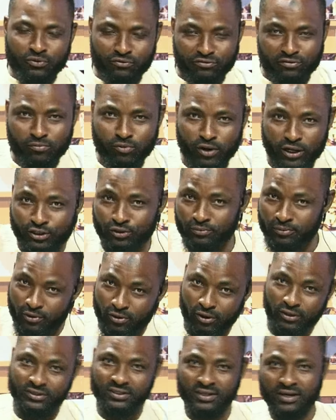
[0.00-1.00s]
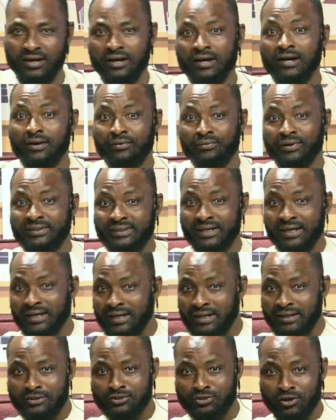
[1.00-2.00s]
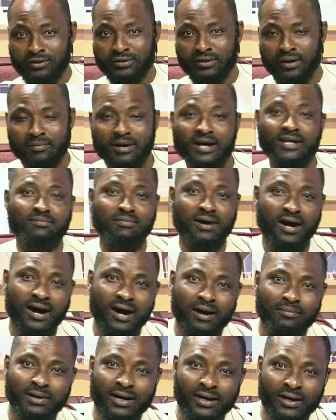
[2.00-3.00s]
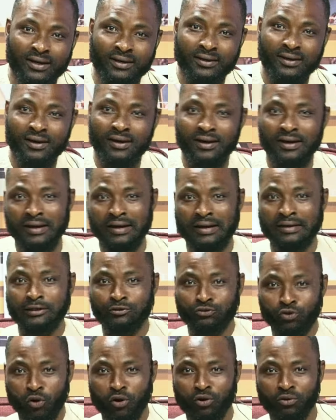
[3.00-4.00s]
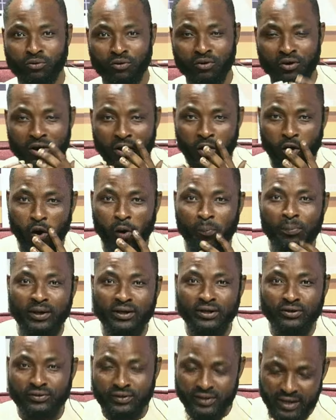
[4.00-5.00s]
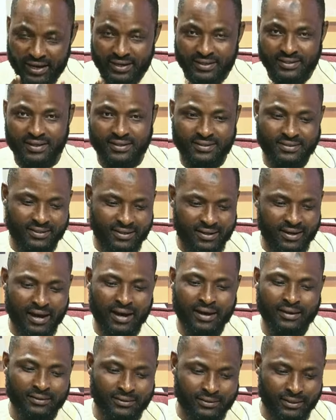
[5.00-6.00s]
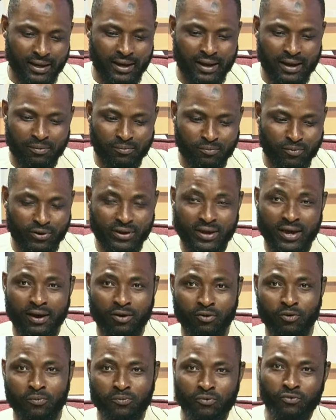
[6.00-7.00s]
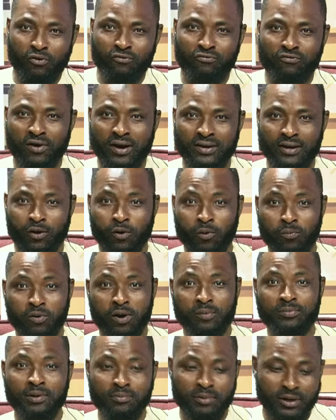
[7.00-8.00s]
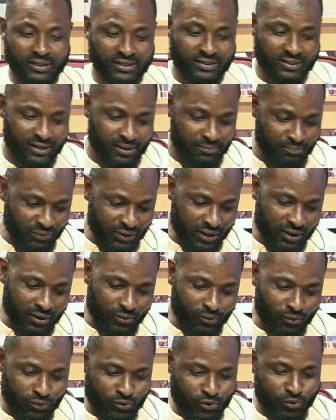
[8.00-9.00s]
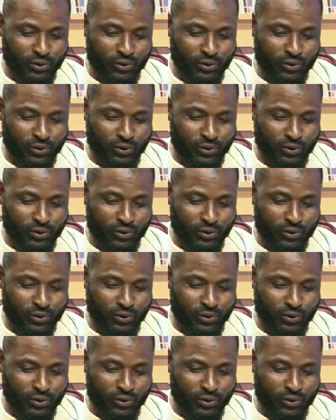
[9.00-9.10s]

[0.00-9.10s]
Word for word: watch it because recently John Mahama, Netono, opinion ADHD, and Moye Unkofo and Yakupo Bimonidia, you would